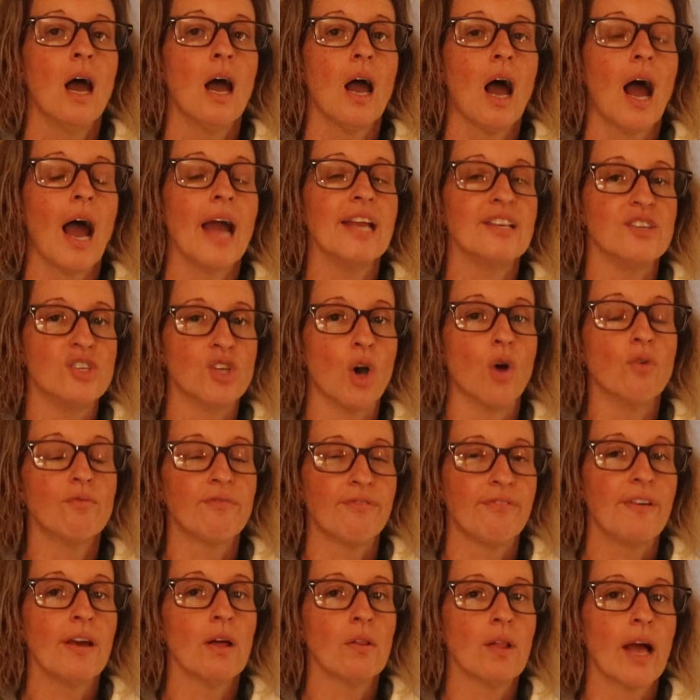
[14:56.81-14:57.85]
I don't
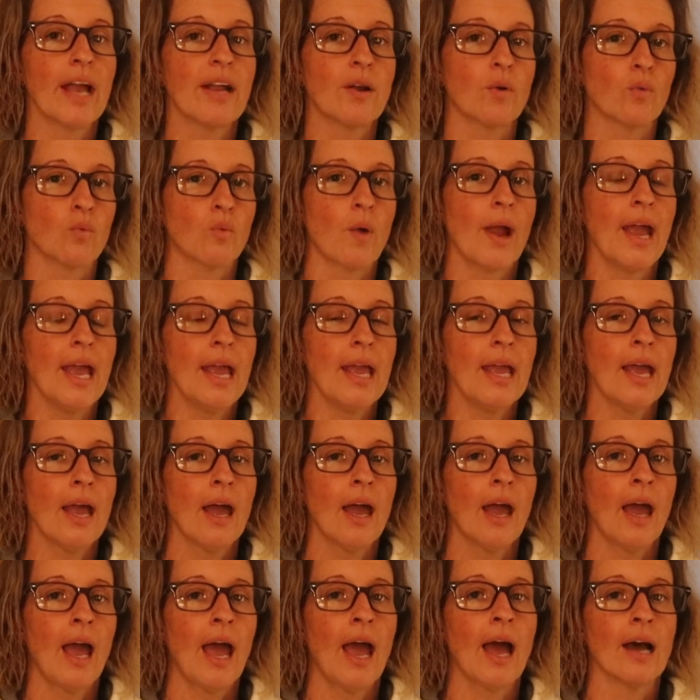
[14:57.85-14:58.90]
feel like Ray
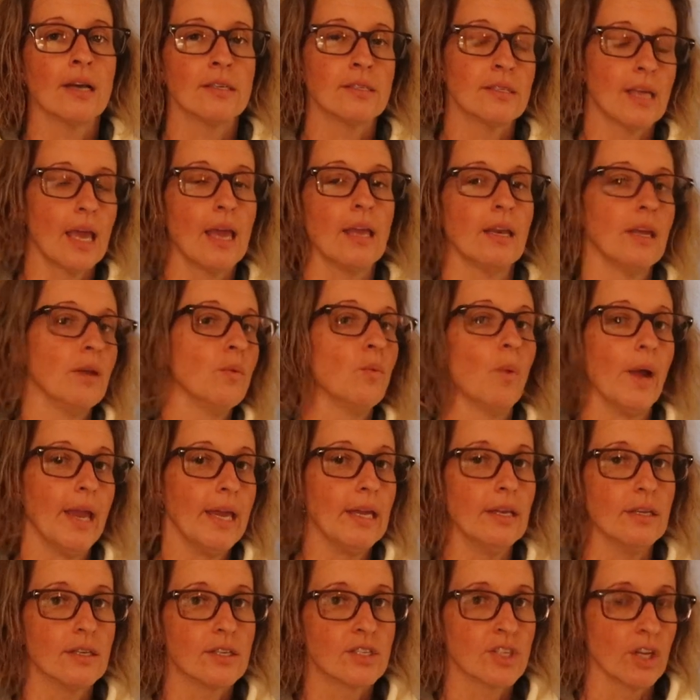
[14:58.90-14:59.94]
has any
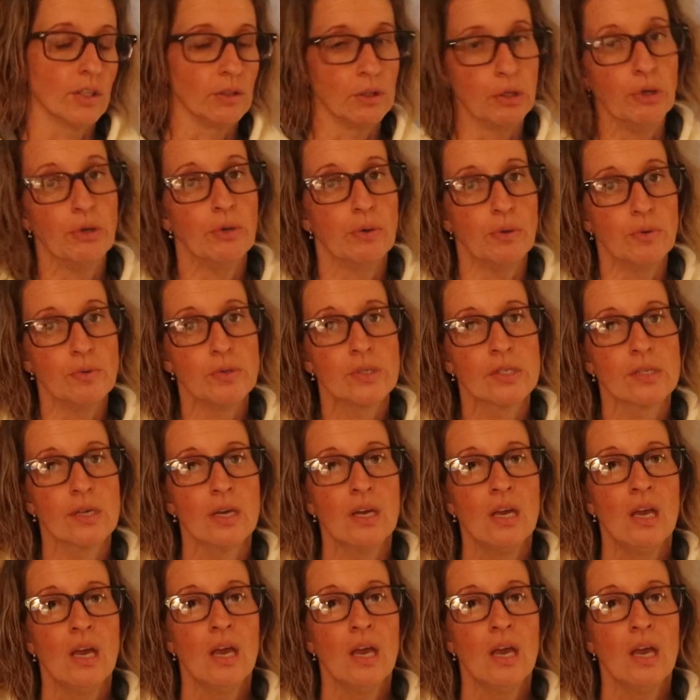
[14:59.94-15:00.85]
weight to lose.